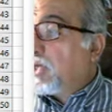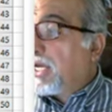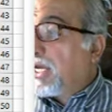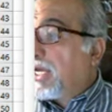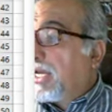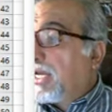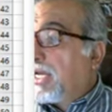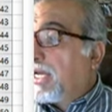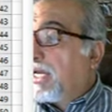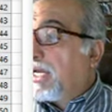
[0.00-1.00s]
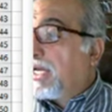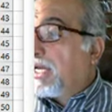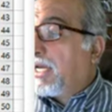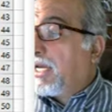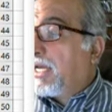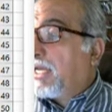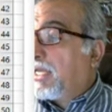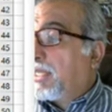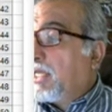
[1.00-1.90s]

And